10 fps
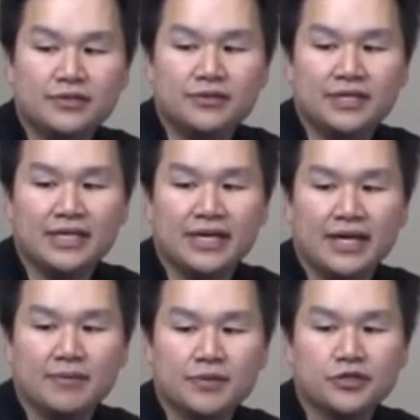2D
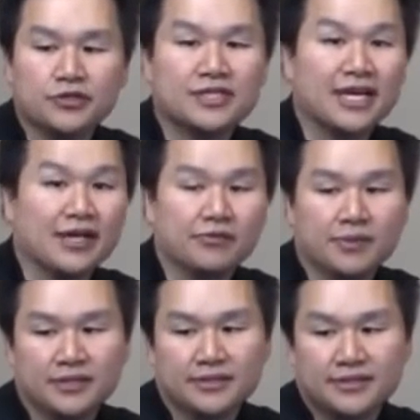imager scanner
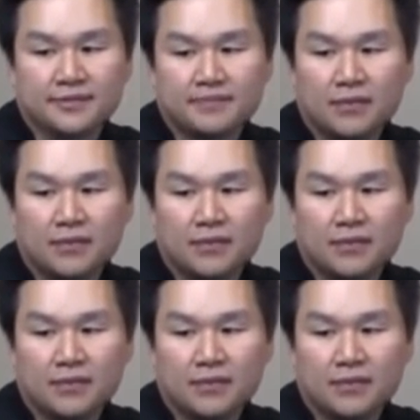models.